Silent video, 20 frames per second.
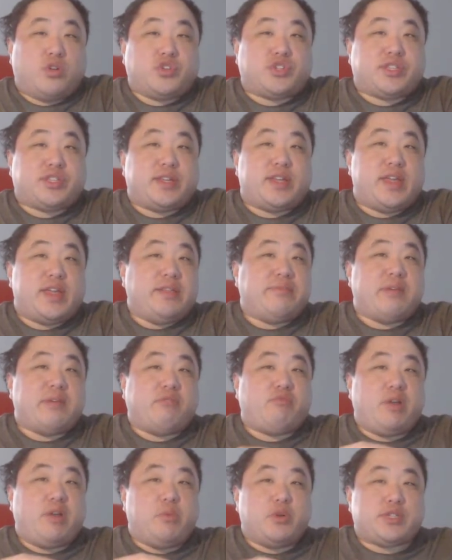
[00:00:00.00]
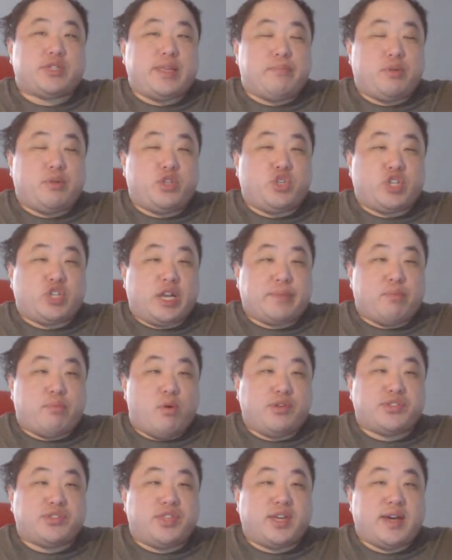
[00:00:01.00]
just that I, I really wish they put
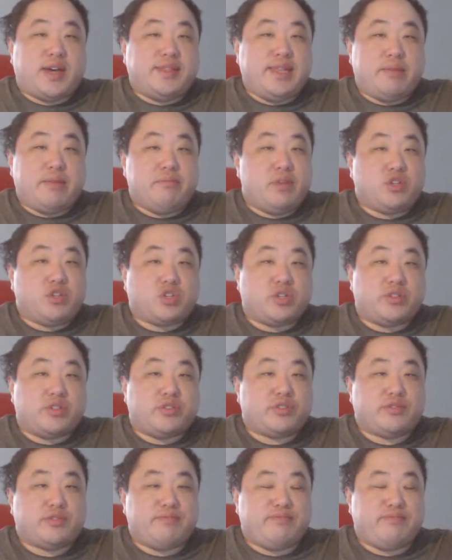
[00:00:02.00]
checkpoints in the goddamn missions.